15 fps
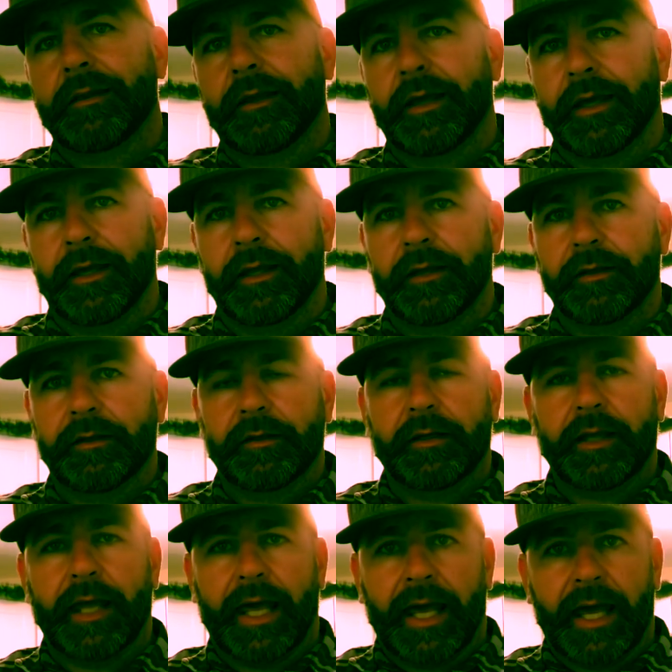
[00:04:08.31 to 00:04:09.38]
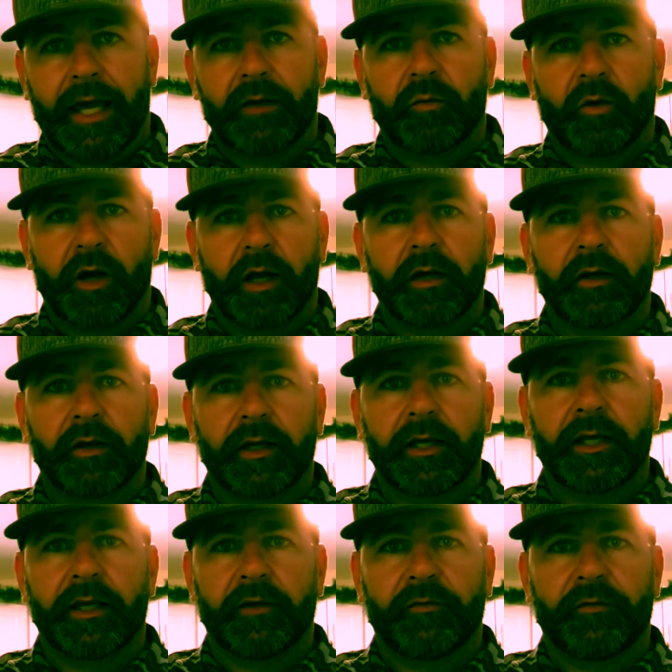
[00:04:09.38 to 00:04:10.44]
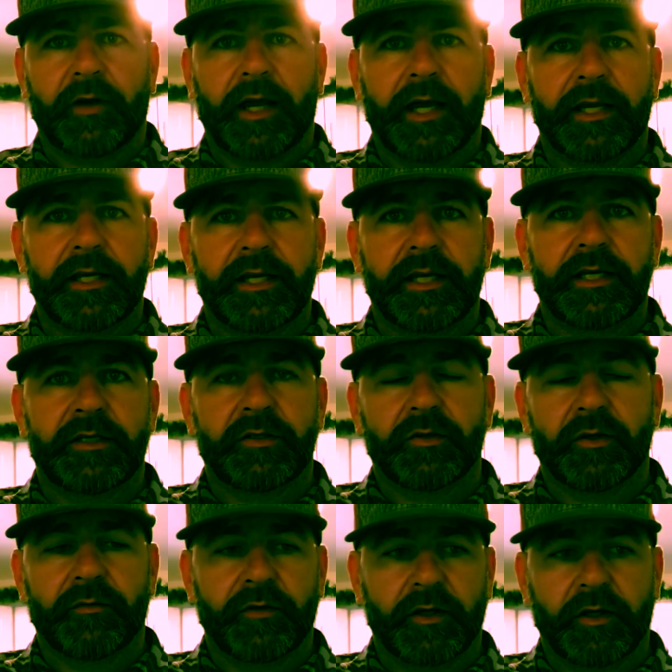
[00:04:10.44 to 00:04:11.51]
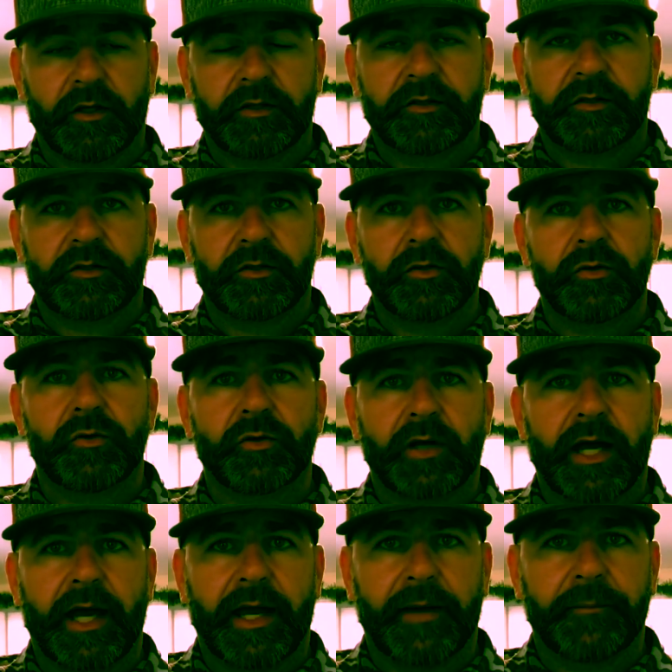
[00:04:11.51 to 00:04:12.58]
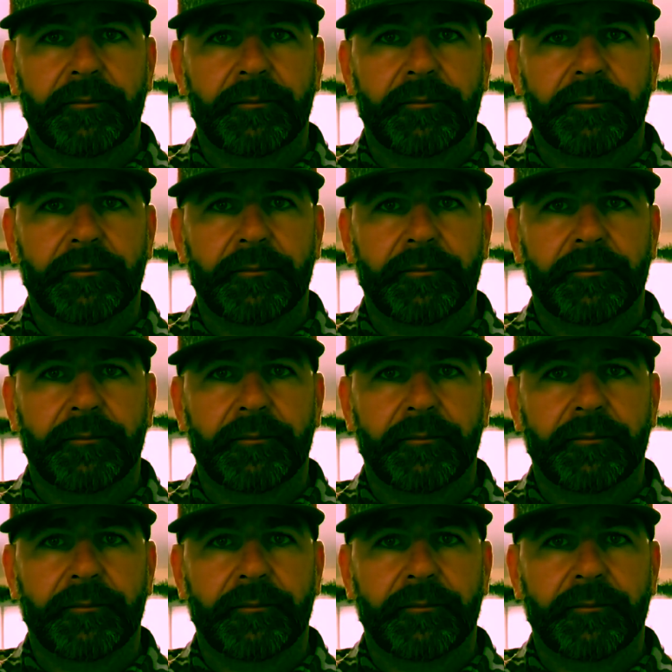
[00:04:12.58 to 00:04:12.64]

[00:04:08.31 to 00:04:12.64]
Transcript: add water if I need to, if it looks too dry.